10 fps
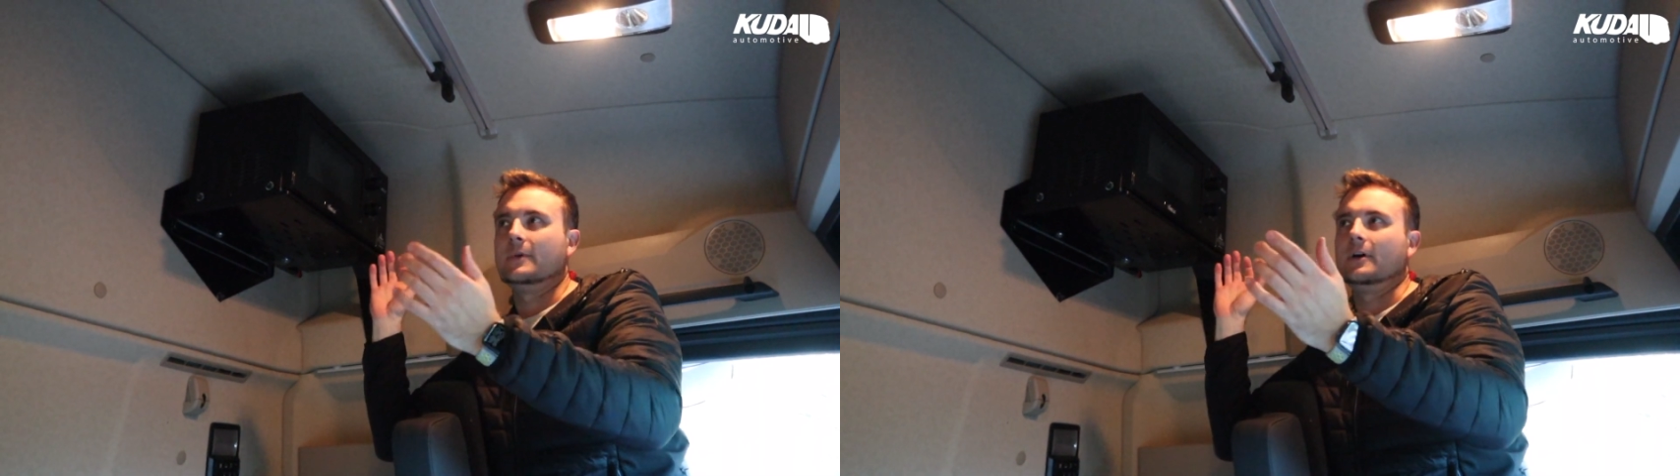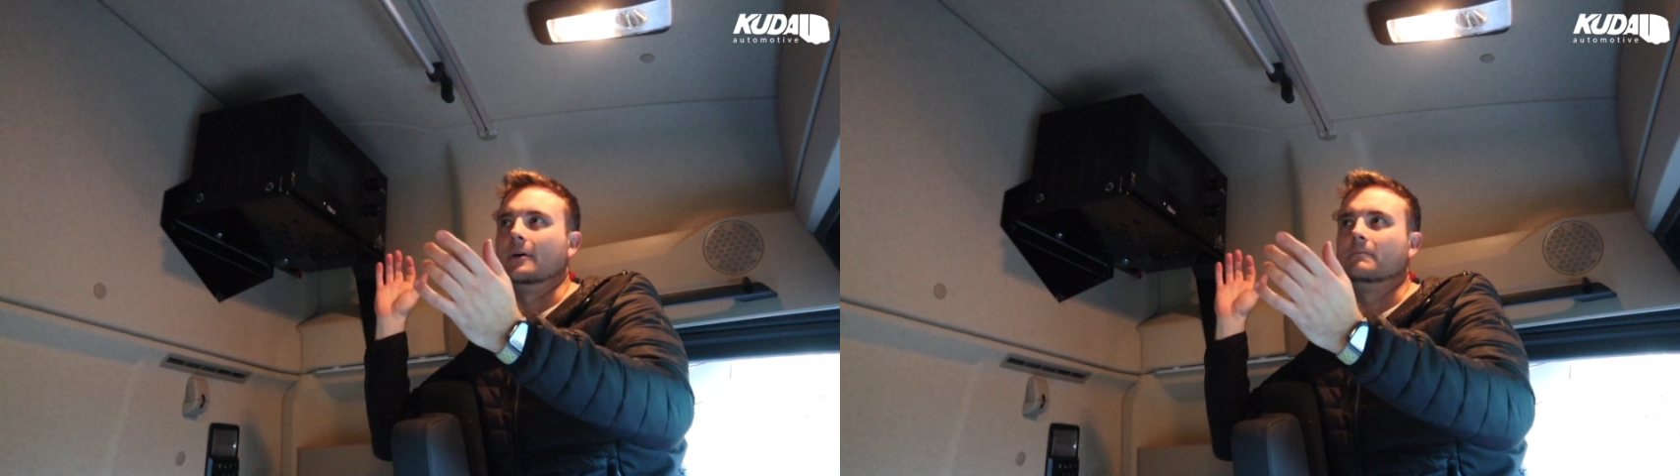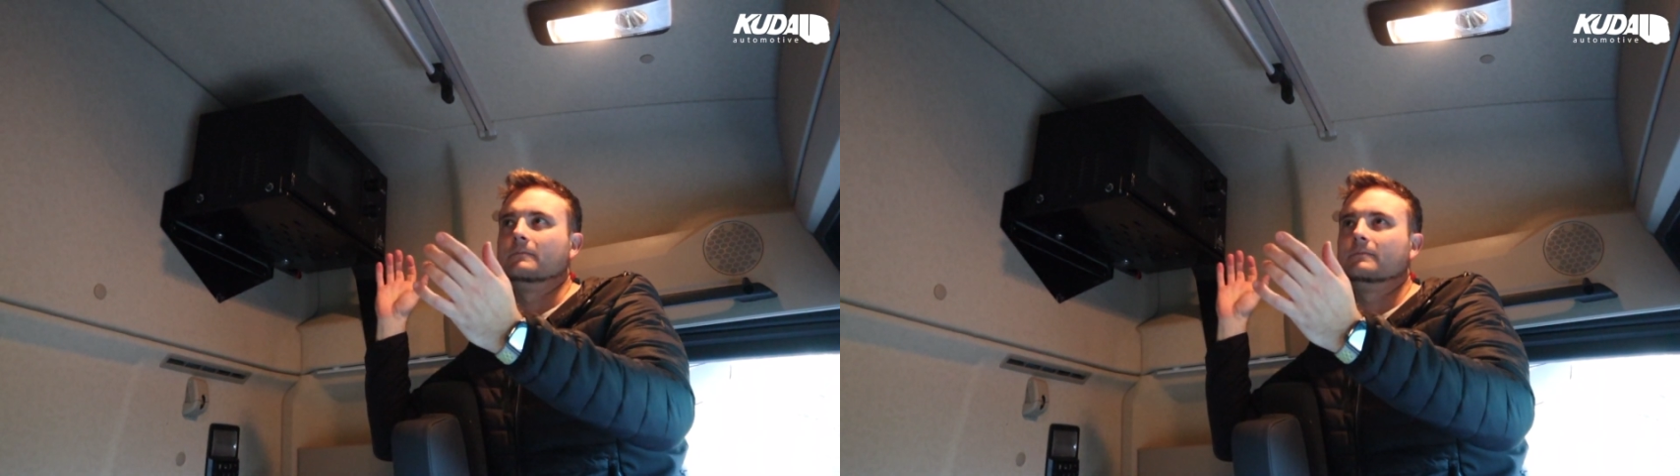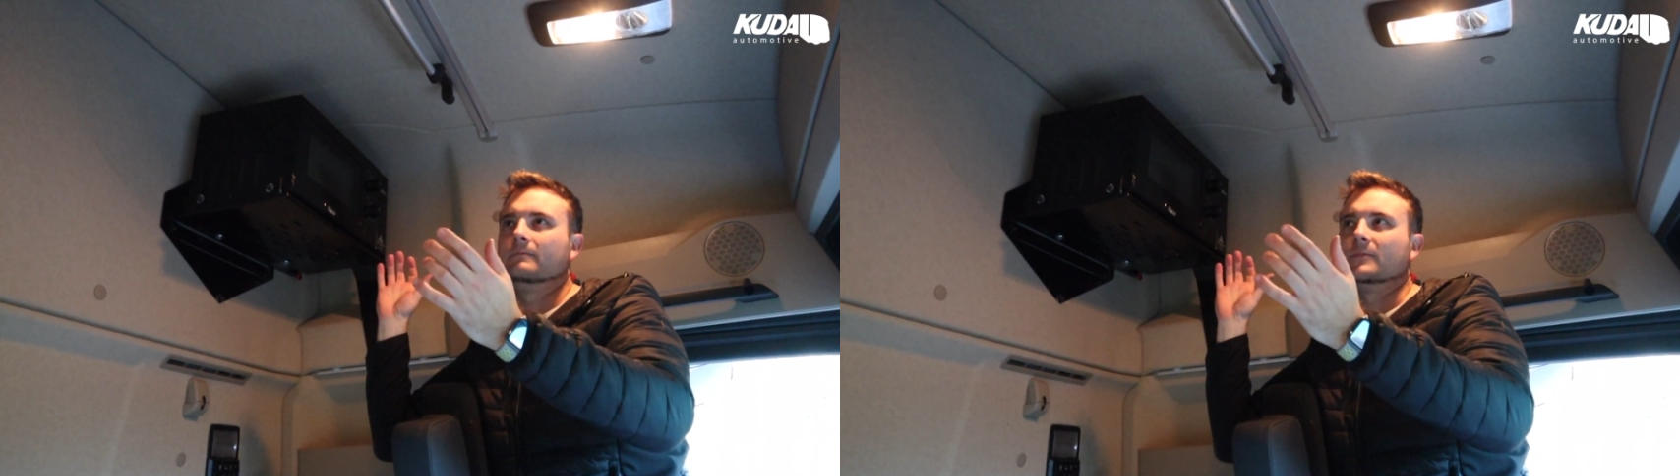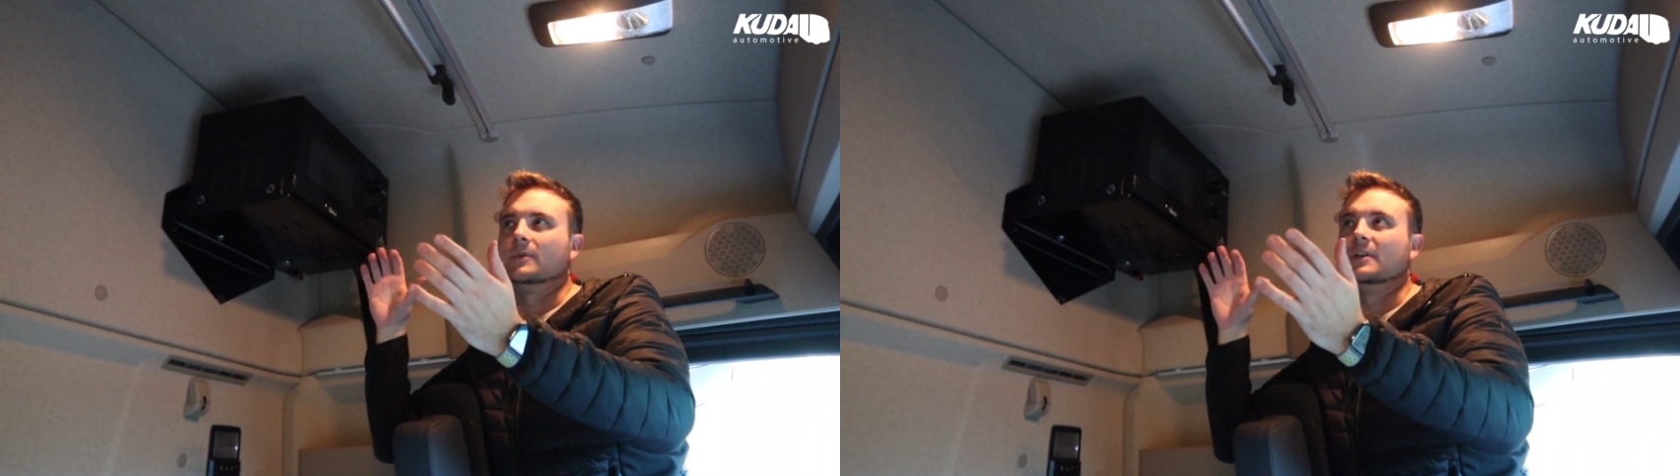The
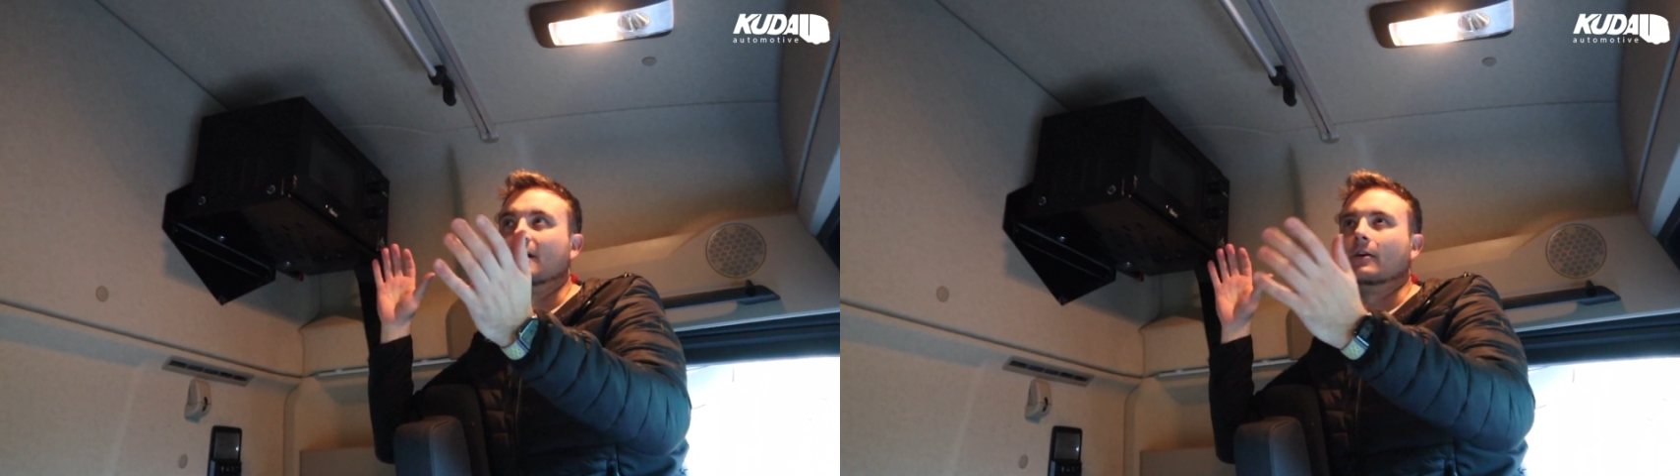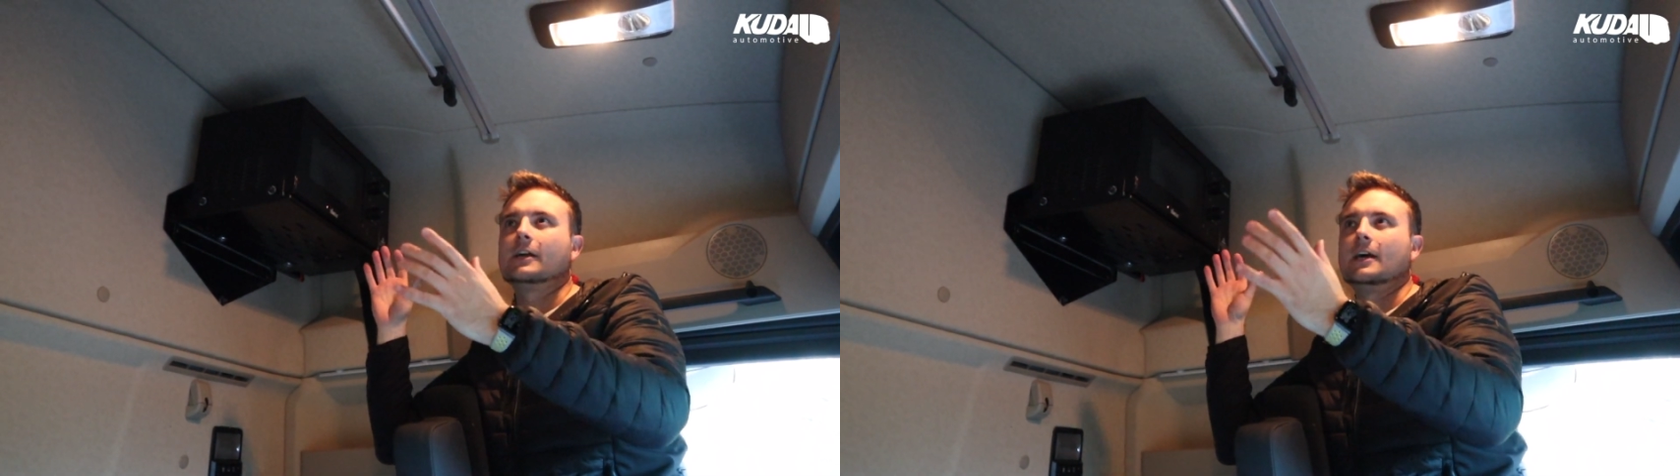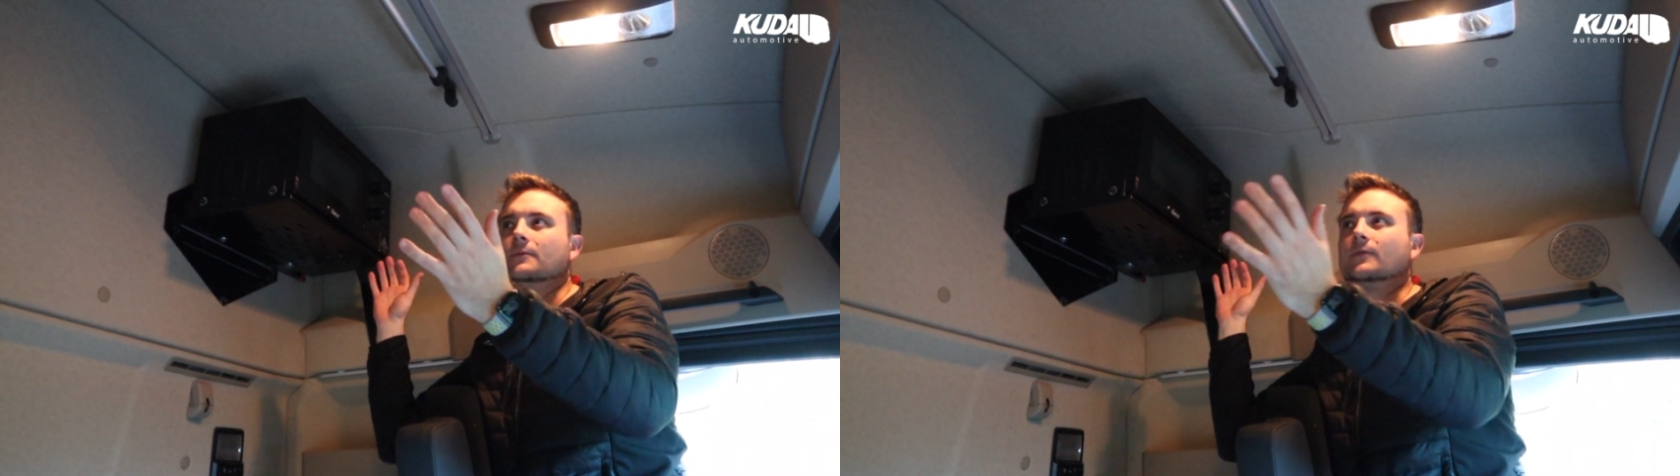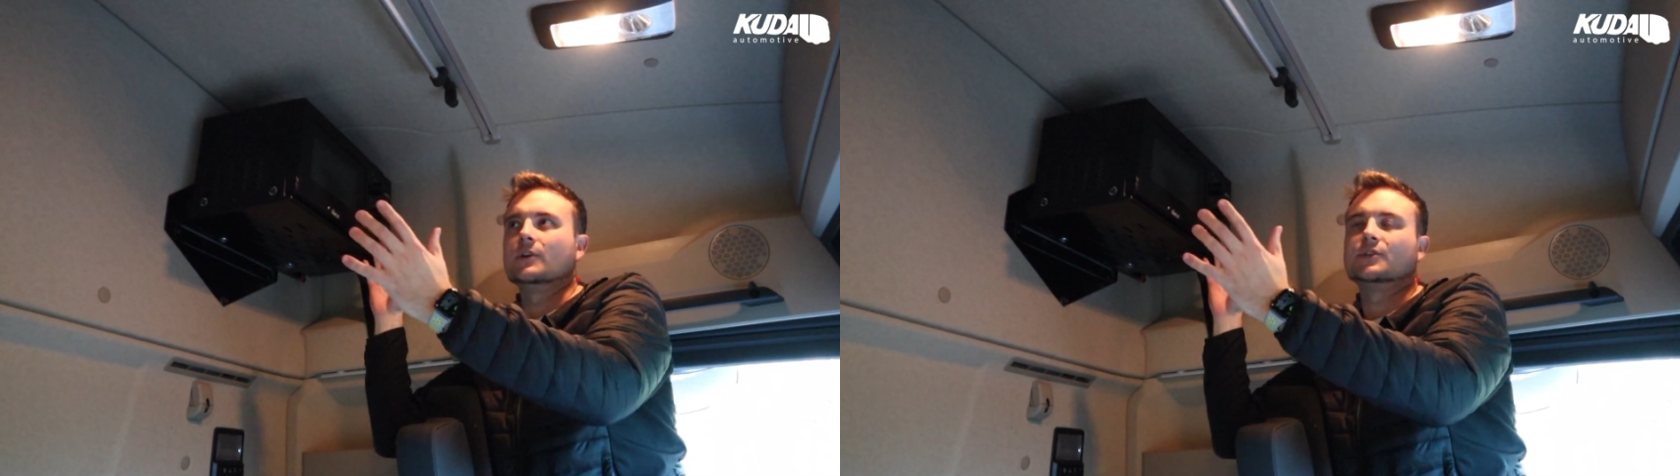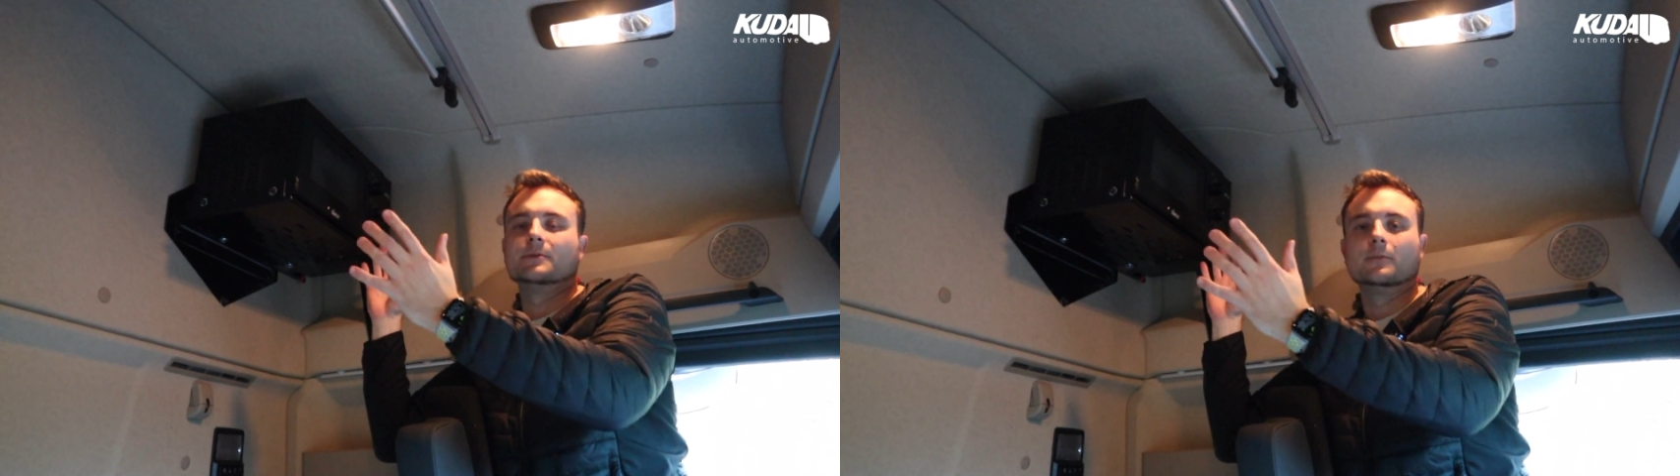narrow cab is
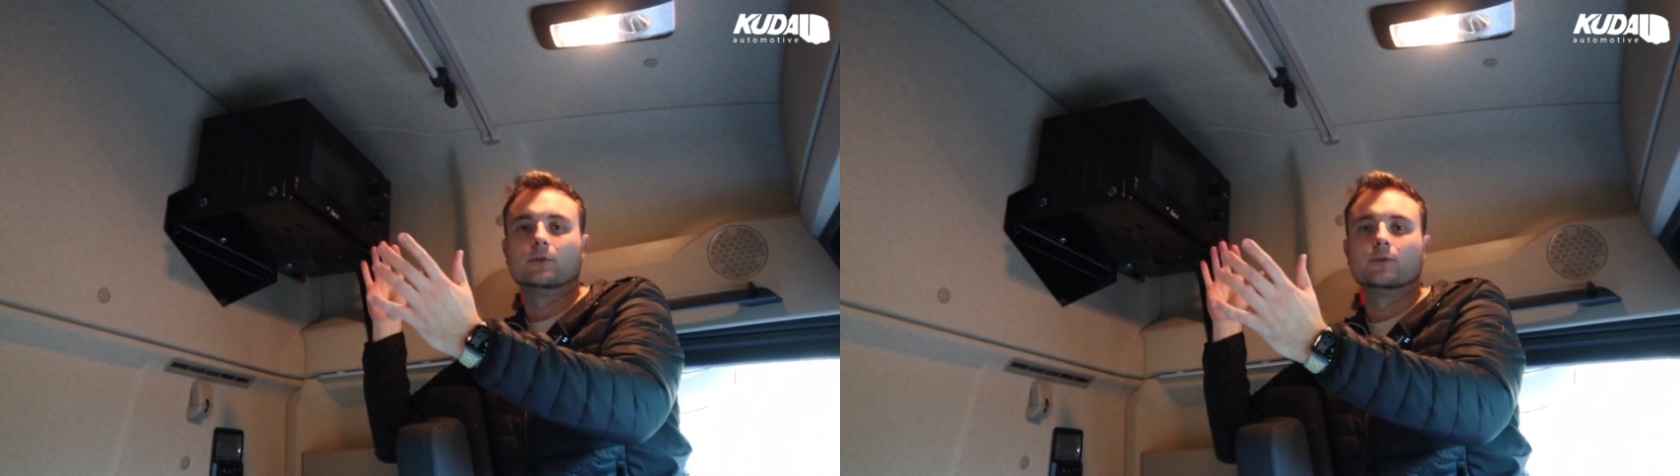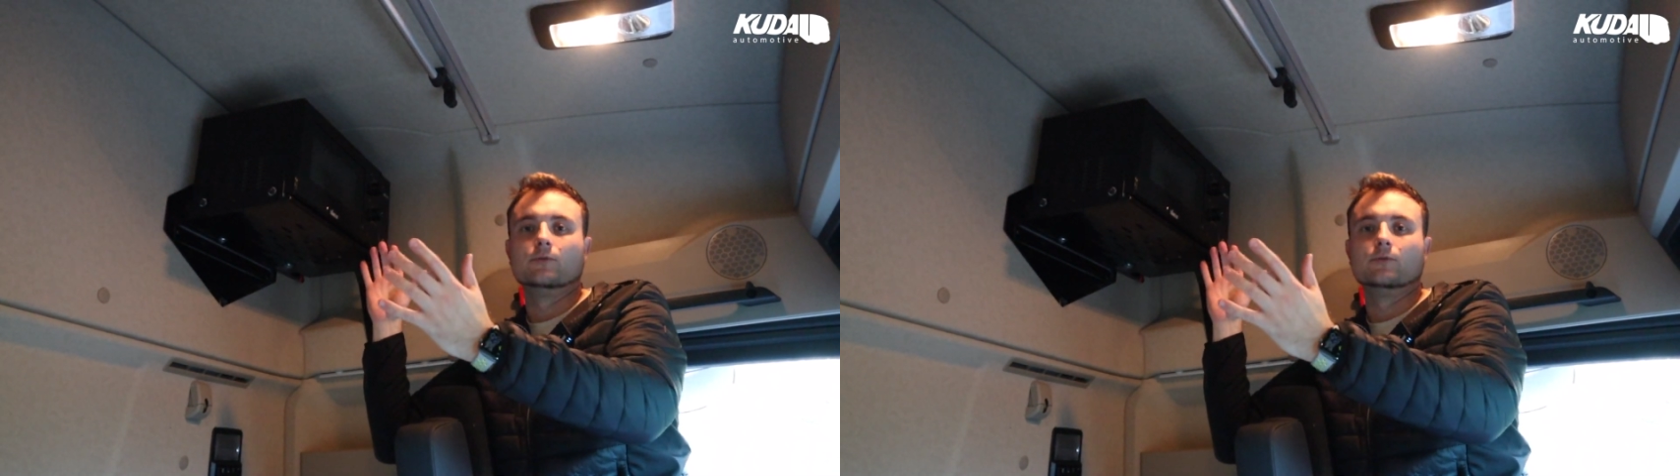very similar